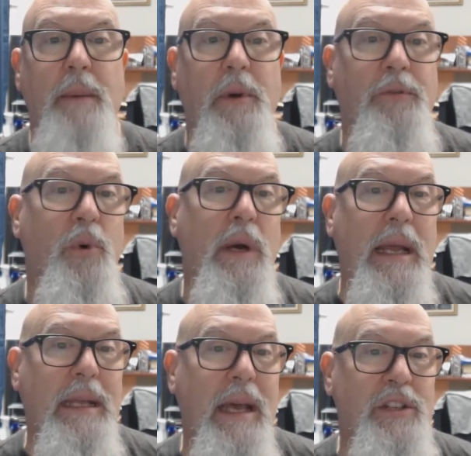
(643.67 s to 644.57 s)
Before
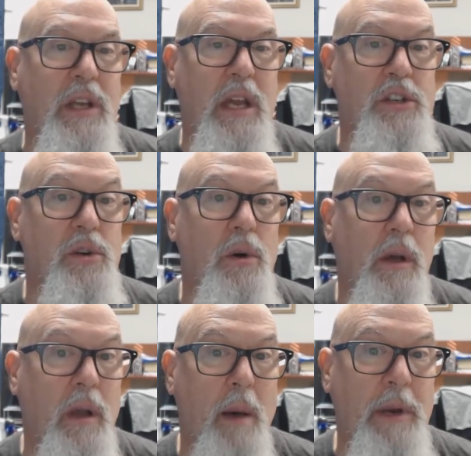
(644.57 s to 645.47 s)
any educational
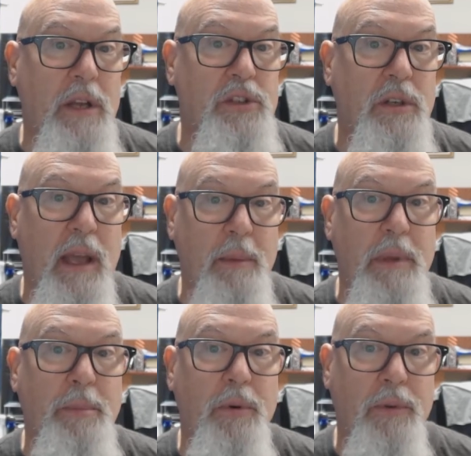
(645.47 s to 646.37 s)
accommodation can
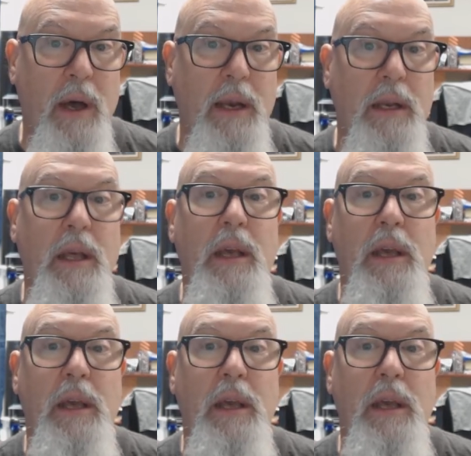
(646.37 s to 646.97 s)
be provided,